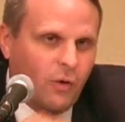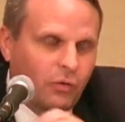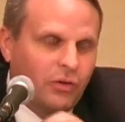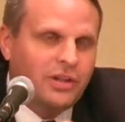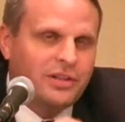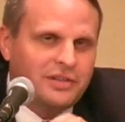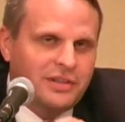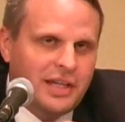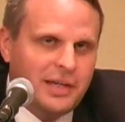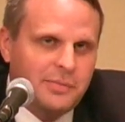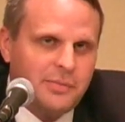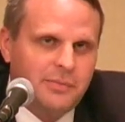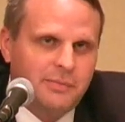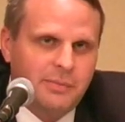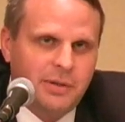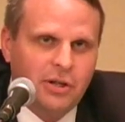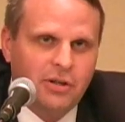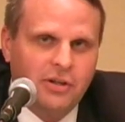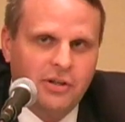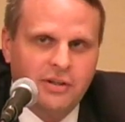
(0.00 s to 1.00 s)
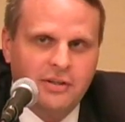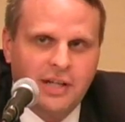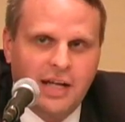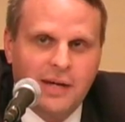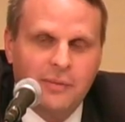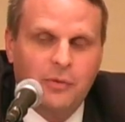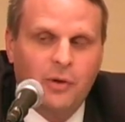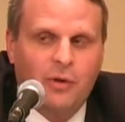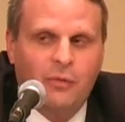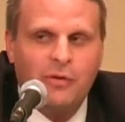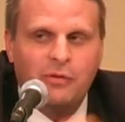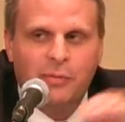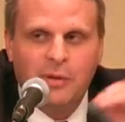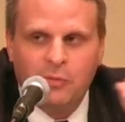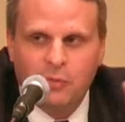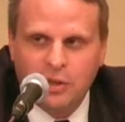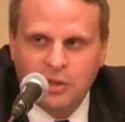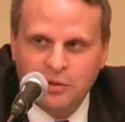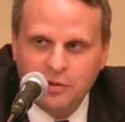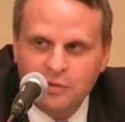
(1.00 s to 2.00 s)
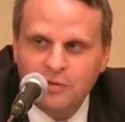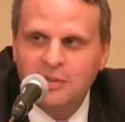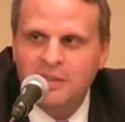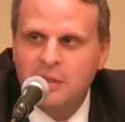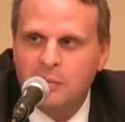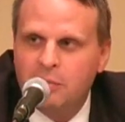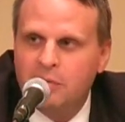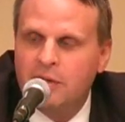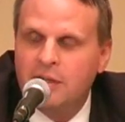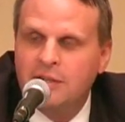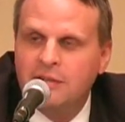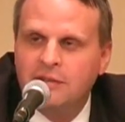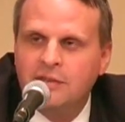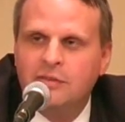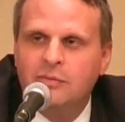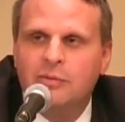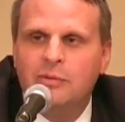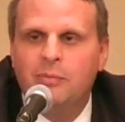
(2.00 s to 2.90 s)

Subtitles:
over the same period of time that we've been reducing the prices,